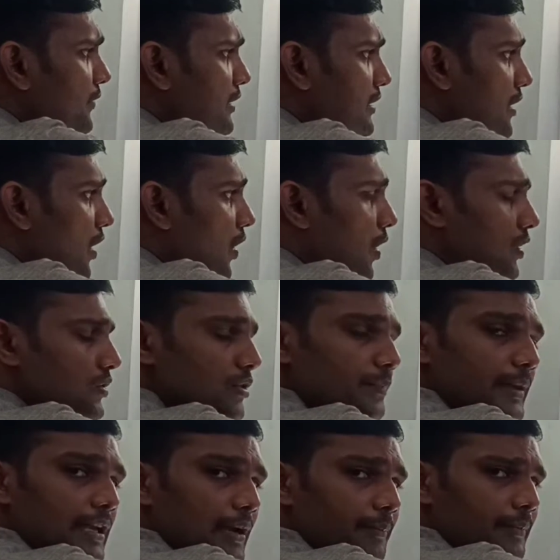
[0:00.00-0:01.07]
which also
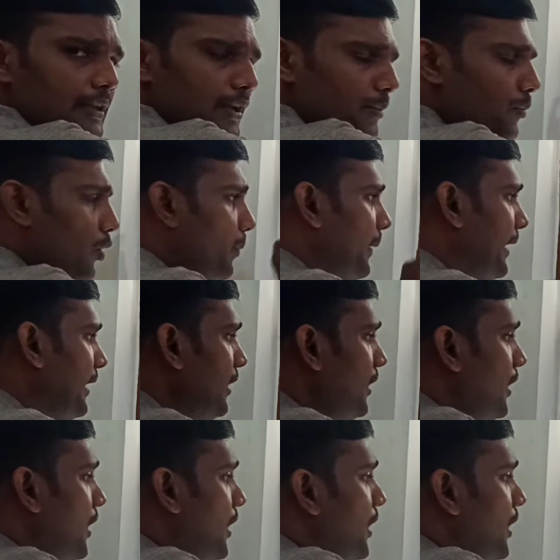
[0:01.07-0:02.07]
become immobile.